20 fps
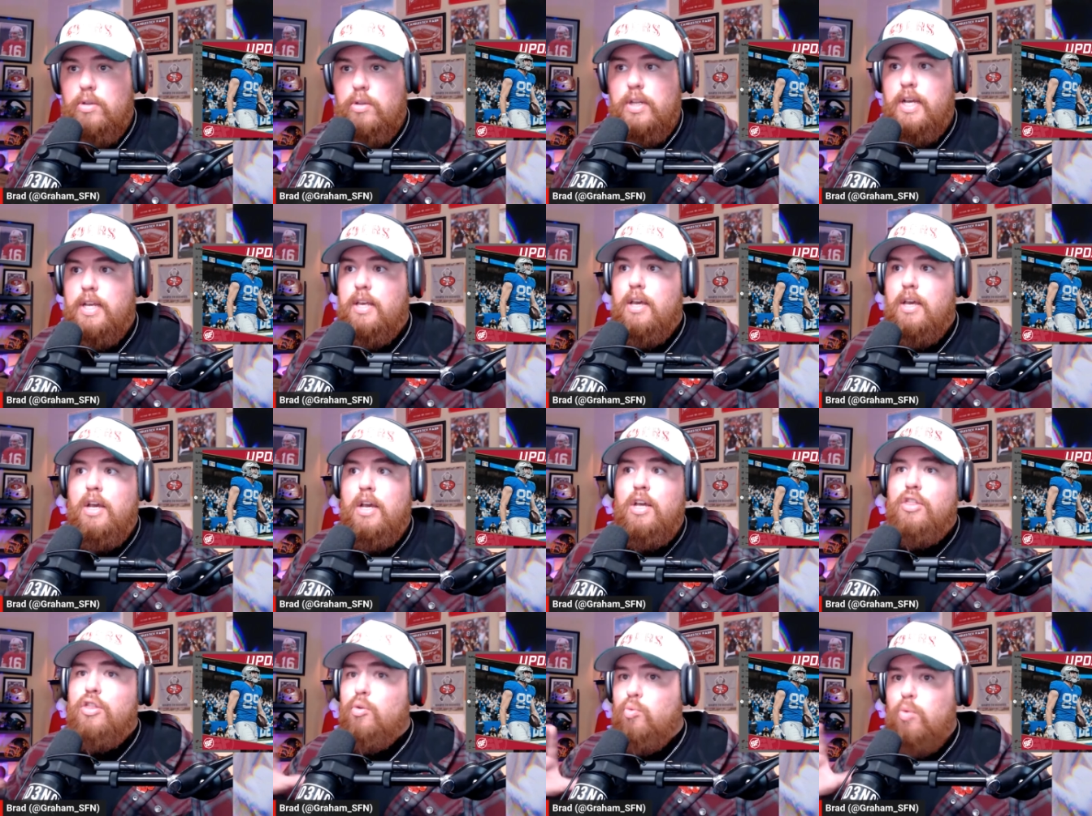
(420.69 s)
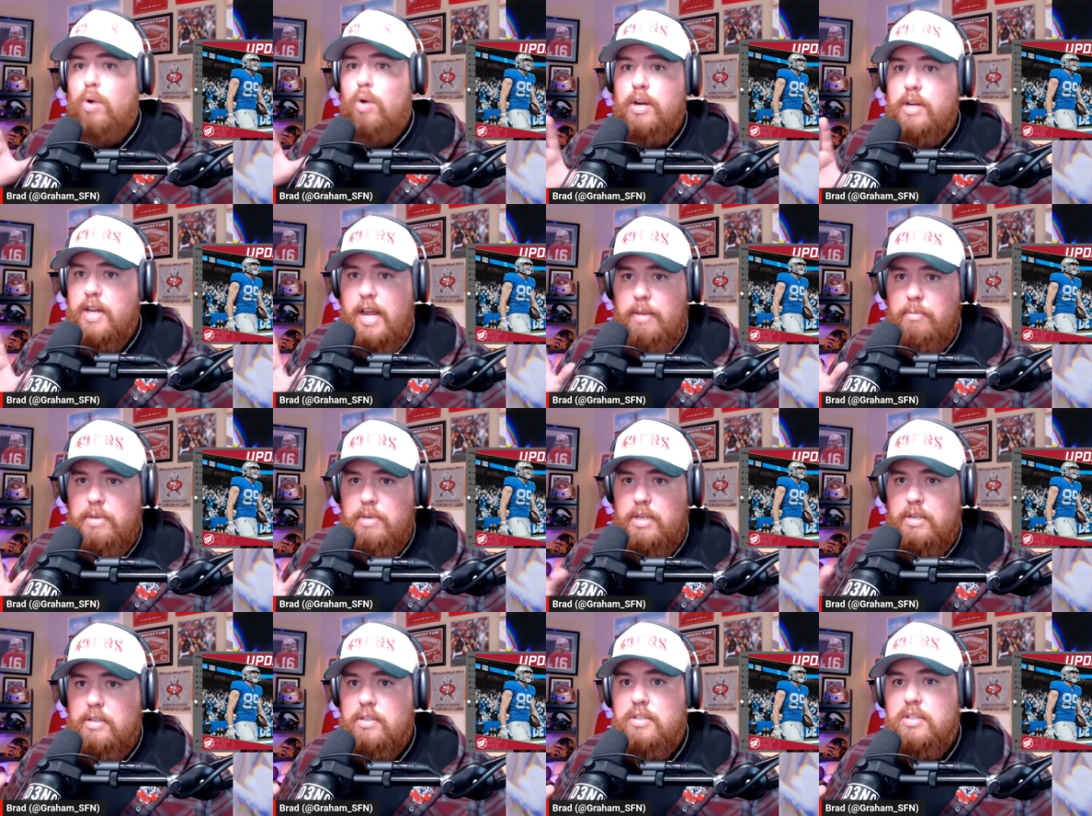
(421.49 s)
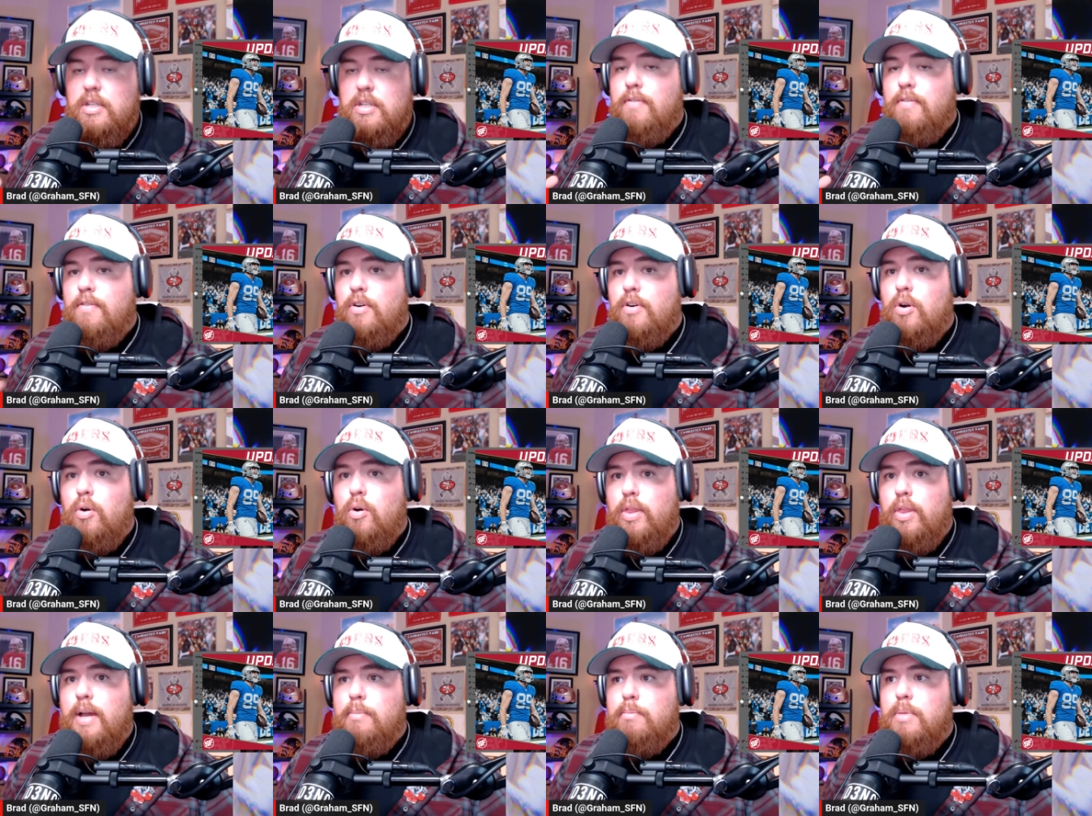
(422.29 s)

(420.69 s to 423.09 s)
Like, the run game didn't suffer all that